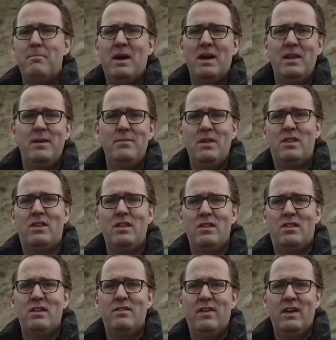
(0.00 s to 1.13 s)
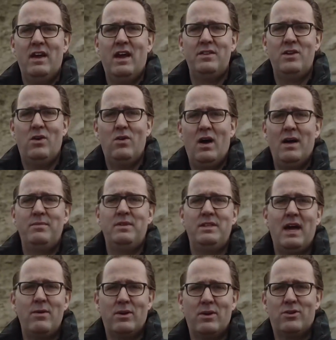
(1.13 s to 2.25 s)
My name is Sylvain Gagnon. I'm the
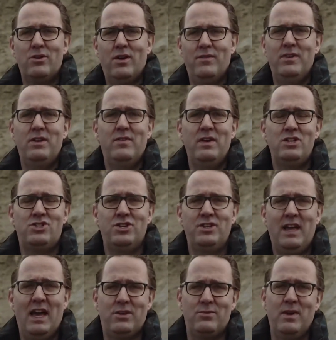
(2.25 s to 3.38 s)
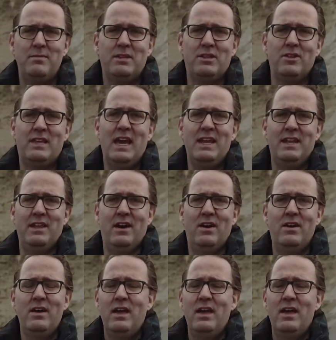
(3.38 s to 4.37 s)
Director of Innovation at Rheinmetall Canada.